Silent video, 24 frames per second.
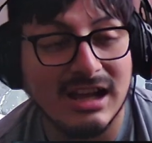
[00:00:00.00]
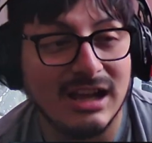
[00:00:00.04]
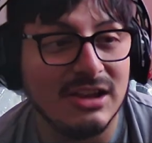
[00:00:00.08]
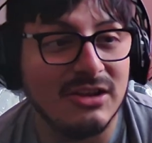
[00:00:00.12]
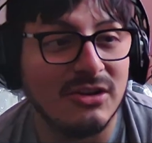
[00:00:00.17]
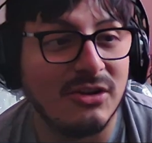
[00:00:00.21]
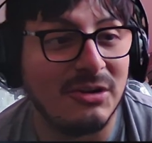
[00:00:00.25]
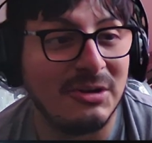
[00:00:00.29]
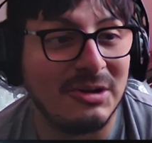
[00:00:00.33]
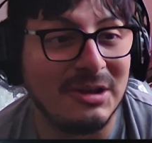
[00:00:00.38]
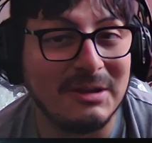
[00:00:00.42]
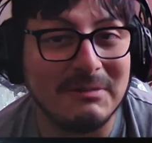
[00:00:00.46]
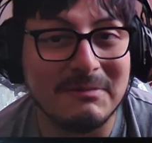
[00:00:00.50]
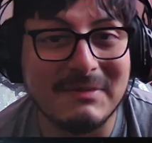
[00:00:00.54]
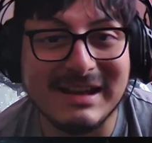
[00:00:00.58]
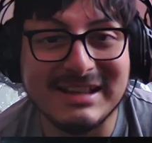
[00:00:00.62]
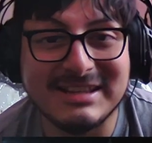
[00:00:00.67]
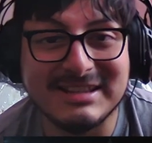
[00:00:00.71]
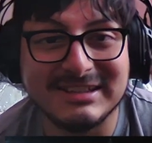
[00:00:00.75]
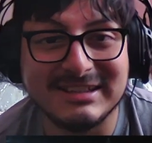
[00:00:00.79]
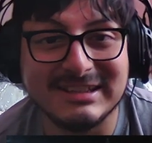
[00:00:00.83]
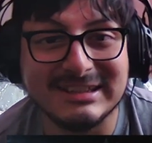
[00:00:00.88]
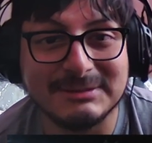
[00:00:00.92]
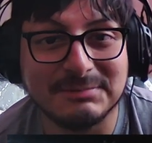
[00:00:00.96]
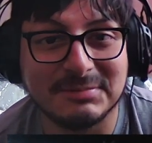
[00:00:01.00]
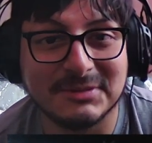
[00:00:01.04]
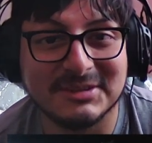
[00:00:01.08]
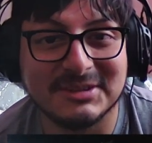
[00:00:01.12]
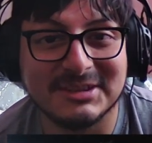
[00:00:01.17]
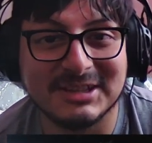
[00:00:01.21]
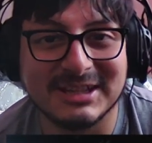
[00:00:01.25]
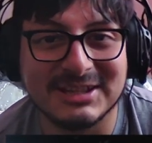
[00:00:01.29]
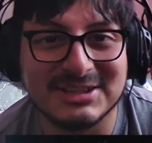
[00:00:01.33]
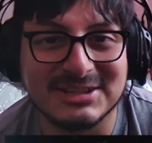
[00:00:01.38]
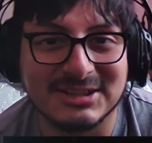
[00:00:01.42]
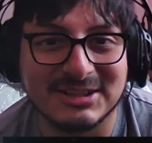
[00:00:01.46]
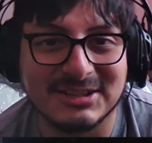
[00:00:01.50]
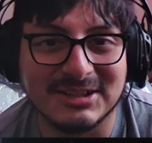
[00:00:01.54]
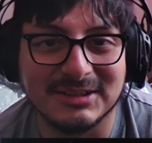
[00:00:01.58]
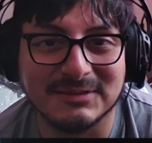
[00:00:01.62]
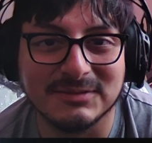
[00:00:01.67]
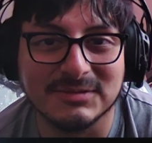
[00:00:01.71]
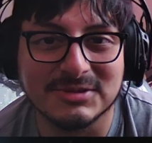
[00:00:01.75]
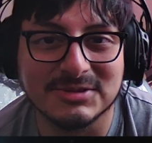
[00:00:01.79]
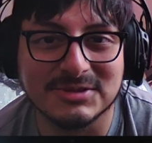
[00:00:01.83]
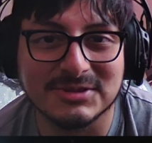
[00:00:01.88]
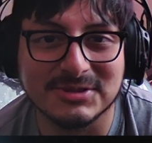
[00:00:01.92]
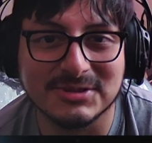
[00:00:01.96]
Yo, imagine his prediction
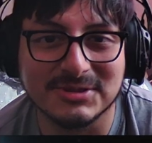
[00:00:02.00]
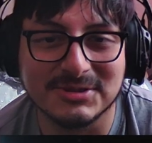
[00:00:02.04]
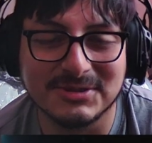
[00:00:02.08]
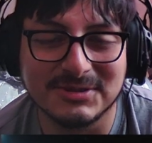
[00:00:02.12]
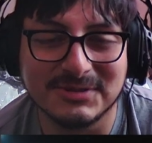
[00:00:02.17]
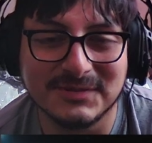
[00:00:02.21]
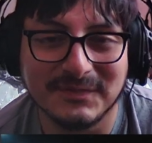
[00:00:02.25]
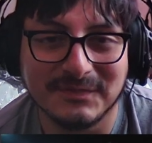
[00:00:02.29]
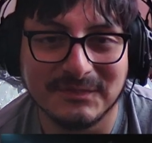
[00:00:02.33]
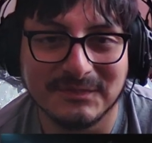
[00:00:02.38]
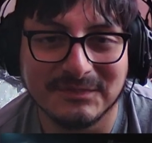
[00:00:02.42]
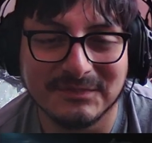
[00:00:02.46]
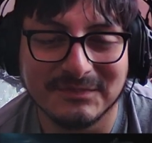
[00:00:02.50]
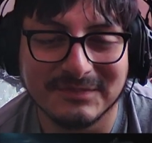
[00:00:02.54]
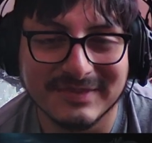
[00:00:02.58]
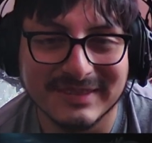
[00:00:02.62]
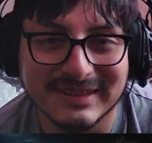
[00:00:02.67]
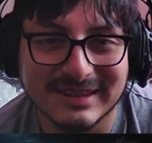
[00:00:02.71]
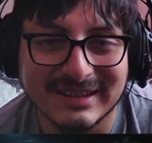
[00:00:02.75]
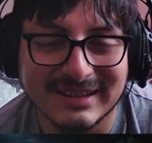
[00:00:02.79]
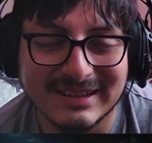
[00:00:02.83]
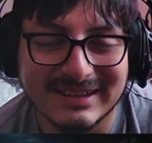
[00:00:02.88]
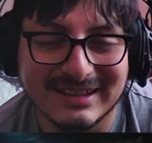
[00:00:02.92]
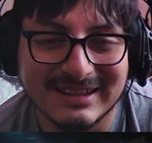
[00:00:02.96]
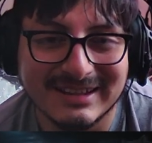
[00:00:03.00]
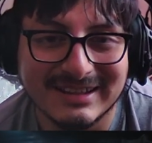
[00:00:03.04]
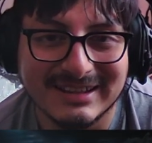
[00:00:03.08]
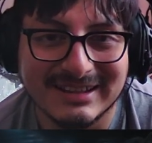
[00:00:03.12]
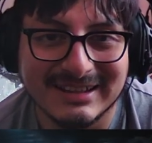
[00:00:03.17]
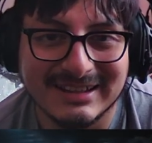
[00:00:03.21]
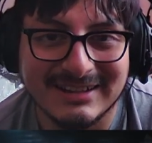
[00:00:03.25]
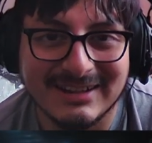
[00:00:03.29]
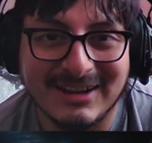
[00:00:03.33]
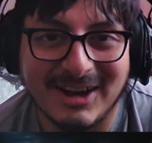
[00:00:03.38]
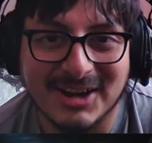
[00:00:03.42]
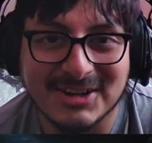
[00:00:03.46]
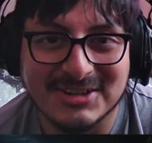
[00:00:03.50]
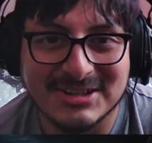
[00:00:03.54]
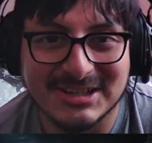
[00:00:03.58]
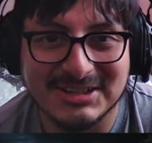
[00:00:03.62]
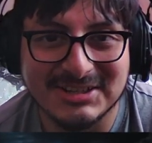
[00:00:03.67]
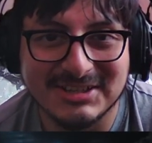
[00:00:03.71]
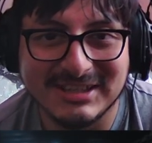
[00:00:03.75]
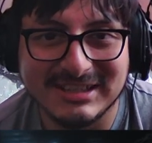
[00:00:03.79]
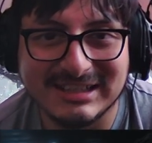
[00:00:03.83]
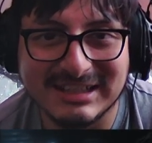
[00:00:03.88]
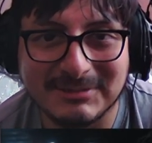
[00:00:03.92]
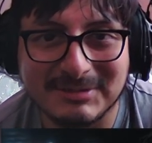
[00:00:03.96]
comes true.
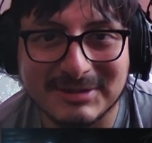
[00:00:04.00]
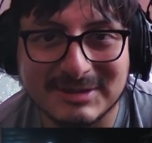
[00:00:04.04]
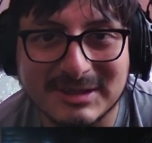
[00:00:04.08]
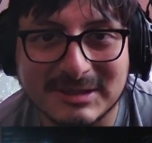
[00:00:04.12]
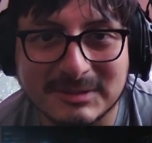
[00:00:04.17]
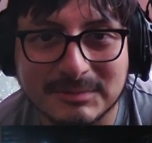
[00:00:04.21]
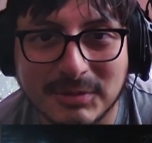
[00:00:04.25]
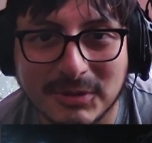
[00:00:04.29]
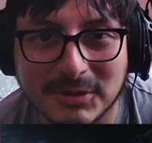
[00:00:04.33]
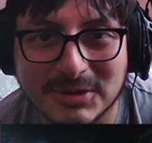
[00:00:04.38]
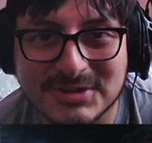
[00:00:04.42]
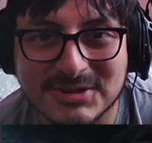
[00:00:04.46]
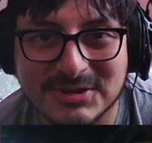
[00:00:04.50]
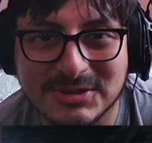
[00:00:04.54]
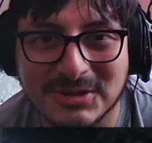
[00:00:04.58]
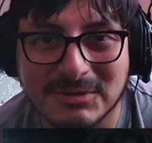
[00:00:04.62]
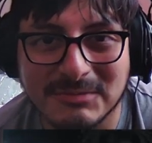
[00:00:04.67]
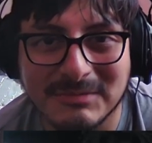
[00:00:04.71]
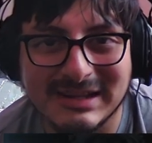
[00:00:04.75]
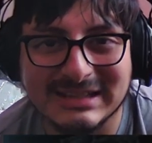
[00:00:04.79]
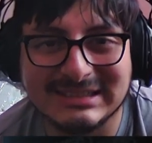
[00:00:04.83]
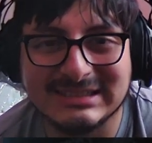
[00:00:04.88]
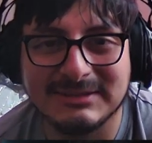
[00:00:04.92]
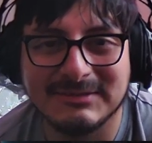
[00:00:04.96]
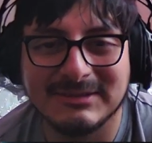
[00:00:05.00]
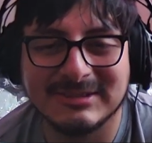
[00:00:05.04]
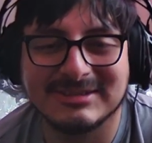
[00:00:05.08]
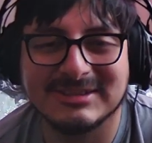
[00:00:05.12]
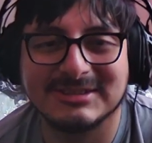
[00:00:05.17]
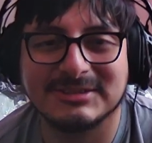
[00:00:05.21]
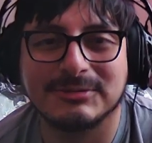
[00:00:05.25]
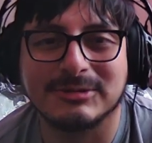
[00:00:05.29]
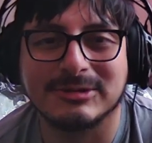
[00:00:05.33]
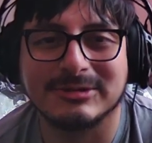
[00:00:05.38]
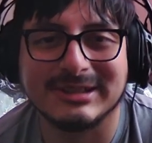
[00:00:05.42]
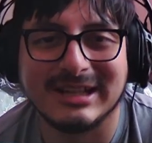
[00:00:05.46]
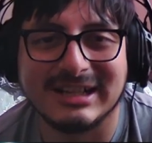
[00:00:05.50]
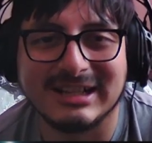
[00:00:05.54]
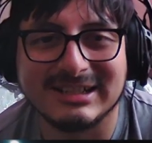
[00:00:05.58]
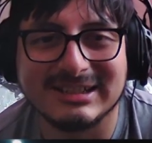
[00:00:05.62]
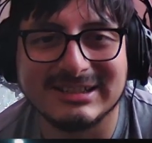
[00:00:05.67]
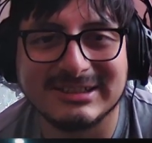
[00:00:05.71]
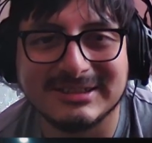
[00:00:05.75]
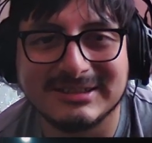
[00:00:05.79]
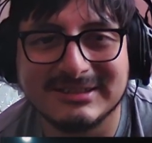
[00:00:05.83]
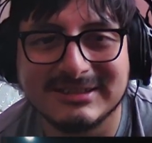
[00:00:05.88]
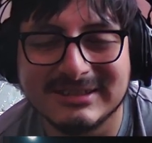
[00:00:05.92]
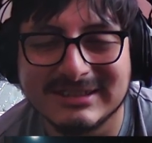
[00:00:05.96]
Argentina versus Portugal, Messi versus
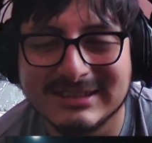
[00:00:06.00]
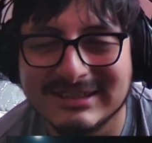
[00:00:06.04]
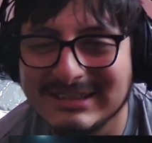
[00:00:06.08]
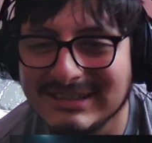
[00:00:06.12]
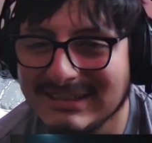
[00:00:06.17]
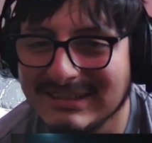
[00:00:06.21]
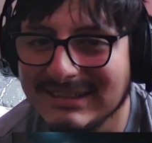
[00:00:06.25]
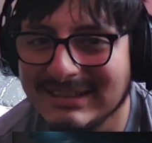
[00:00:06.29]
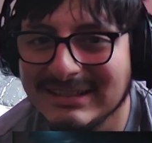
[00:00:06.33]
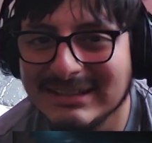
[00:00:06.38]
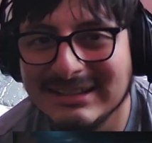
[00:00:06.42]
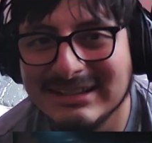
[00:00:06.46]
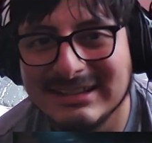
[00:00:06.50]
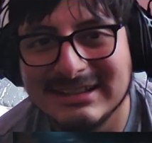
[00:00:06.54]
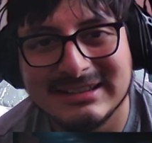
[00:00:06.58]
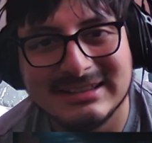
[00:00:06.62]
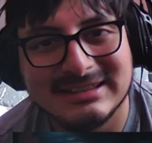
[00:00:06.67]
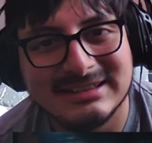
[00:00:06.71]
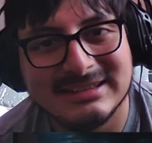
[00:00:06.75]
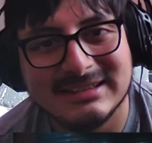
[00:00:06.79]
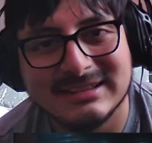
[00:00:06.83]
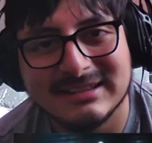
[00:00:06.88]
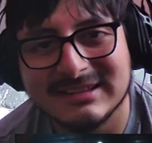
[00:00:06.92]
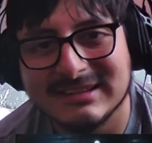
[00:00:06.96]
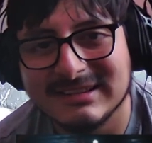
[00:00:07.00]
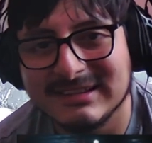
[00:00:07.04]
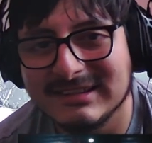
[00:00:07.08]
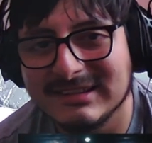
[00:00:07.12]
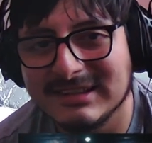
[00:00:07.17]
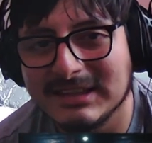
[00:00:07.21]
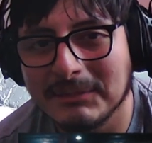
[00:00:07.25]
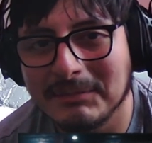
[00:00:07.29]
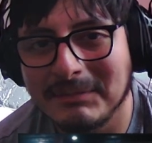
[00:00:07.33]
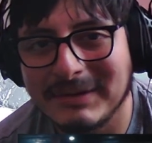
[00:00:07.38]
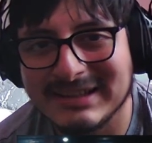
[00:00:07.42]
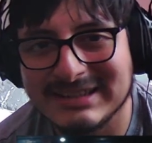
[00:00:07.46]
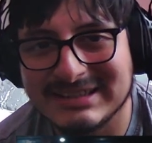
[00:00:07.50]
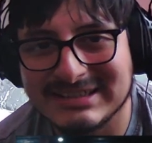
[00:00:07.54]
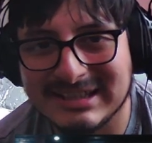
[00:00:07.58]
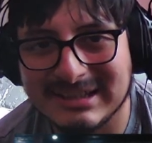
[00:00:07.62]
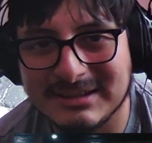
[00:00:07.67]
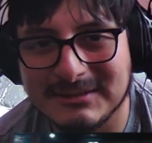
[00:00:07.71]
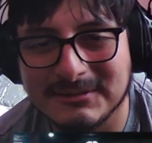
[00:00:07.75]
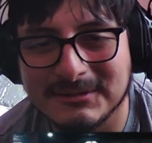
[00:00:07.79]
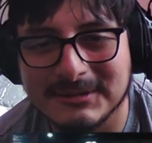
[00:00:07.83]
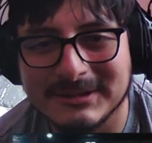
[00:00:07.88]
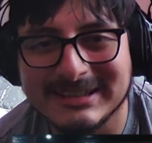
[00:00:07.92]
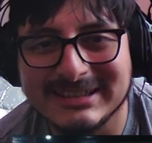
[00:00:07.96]
Ronaldo. The best
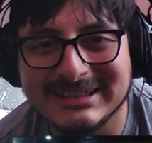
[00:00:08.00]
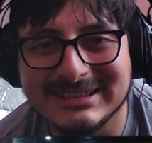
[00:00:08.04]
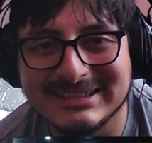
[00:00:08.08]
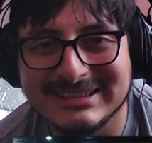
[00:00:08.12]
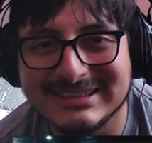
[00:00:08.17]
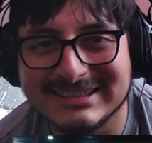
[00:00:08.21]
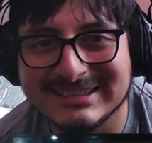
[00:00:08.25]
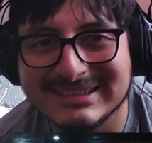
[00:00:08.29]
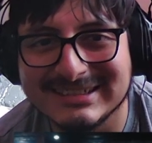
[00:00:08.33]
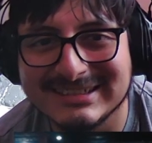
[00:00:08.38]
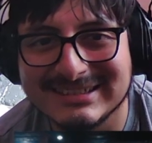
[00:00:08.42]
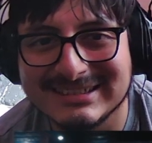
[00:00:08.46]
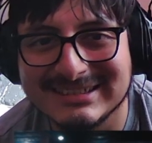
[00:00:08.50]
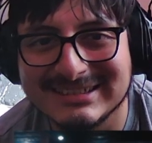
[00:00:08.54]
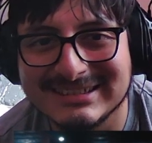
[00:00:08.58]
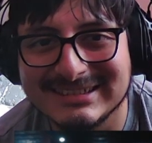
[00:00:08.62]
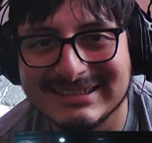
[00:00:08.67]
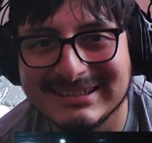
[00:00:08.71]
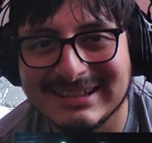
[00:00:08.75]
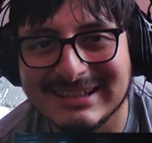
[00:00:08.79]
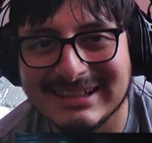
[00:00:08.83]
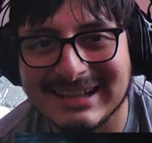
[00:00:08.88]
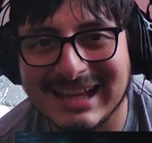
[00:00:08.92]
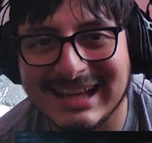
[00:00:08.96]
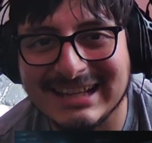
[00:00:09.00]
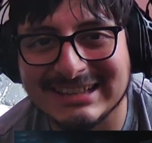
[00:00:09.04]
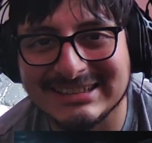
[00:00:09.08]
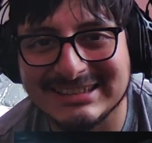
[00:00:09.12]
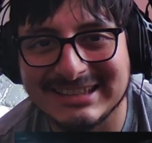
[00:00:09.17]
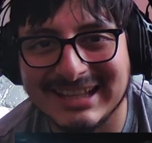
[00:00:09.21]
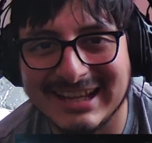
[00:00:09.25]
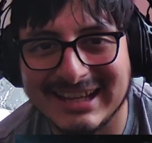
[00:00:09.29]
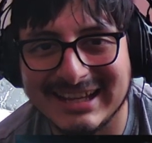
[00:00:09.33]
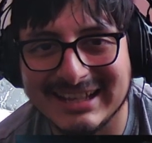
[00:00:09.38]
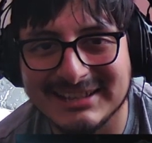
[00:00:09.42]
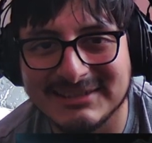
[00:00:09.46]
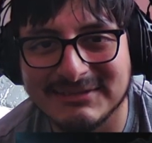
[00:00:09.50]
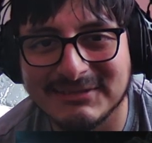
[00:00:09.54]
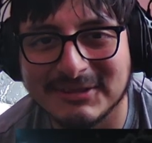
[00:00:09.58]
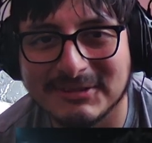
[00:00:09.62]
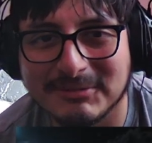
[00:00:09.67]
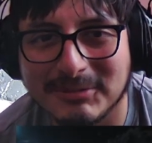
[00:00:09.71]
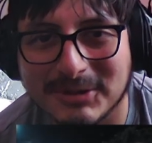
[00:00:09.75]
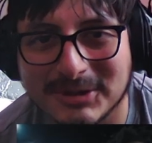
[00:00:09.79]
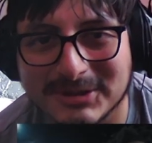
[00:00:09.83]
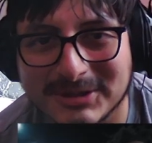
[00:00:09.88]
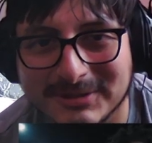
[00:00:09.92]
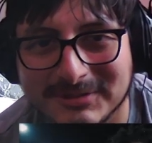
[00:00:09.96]
team wins. Last dance for
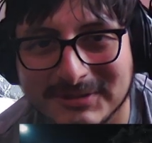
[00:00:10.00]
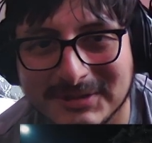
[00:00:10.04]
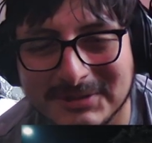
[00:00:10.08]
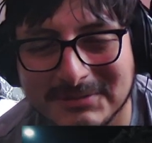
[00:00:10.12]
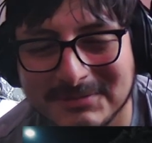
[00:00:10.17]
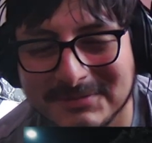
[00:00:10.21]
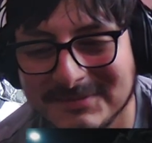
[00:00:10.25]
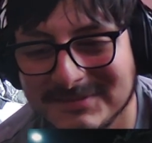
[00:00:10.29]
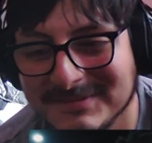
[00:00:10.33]
both of them.